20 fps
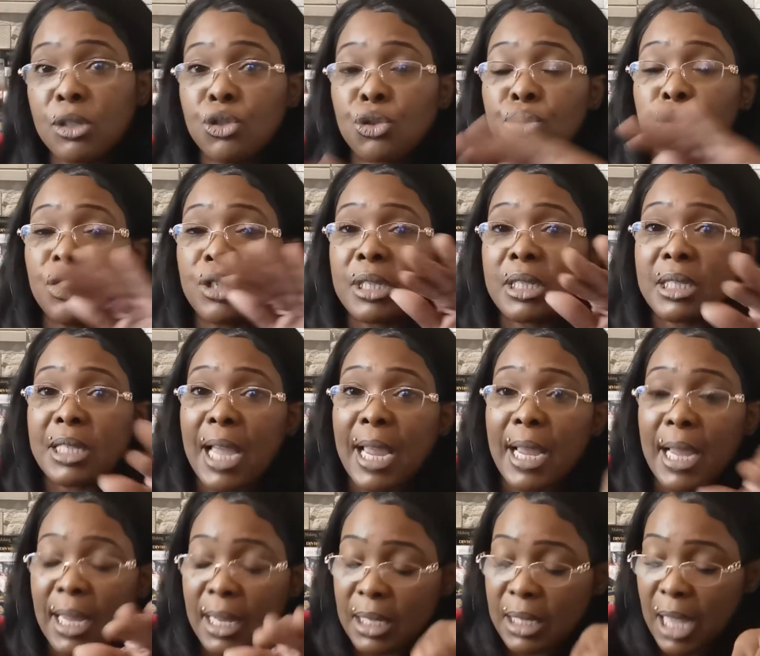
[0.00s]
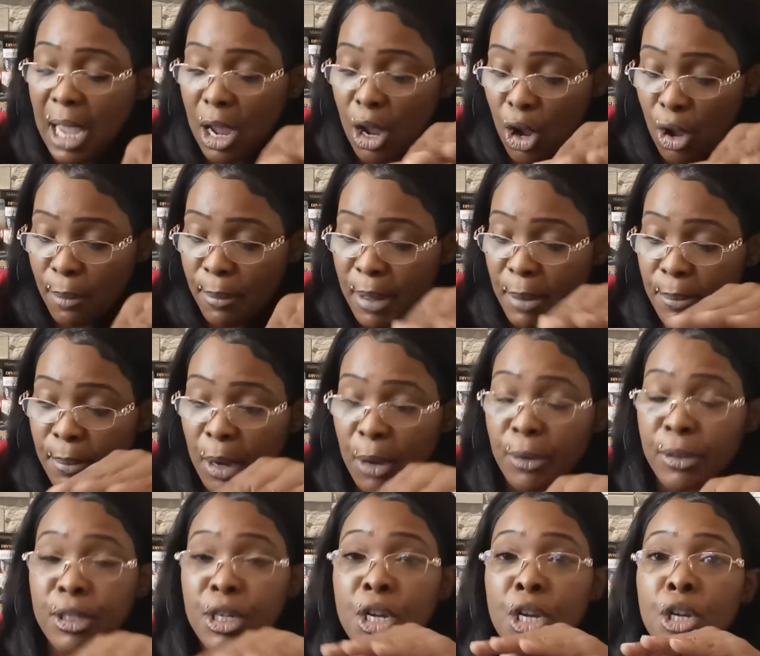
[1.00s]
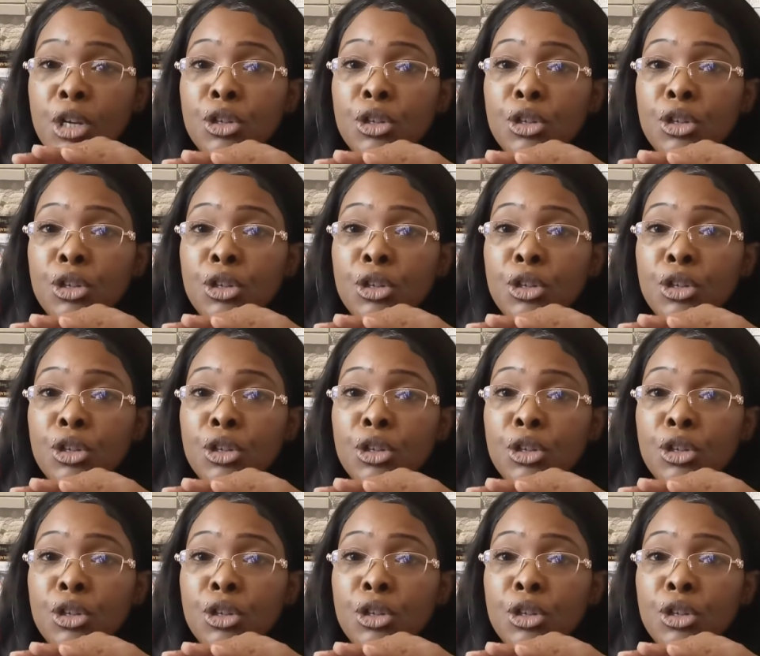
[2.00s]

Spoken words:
Do not stay in that hermit mode